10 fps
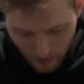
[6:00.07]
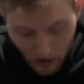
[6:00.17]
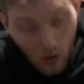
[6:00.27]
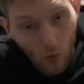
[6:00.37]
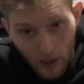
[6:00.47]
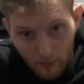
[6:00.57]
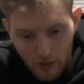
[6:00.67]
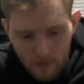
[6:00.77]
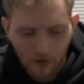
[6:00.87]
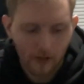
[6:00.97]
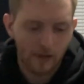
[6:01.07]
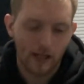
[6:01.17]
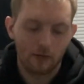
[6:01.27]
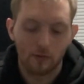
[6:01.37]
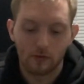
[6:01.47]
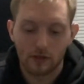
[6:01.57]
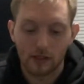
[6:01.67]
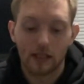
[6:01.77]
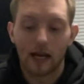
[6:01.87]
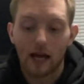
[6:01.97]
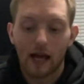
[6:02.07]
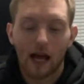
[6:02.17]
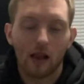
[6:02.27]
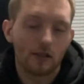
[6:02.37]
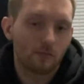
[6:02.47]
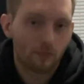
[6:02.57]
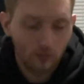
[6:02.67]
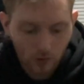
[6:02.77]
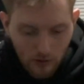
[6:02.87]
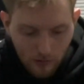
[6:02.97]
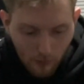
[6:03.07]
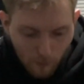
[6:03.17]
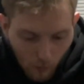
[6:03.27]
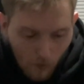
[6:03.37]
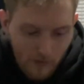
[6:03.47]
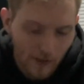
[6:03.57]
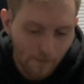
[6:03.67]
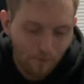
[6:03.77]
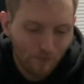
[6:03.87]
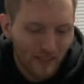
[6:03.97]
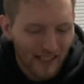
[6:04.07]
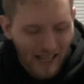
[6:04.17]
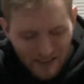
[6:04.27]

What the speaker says: a quick benchmark, kind of we just see how this performs. I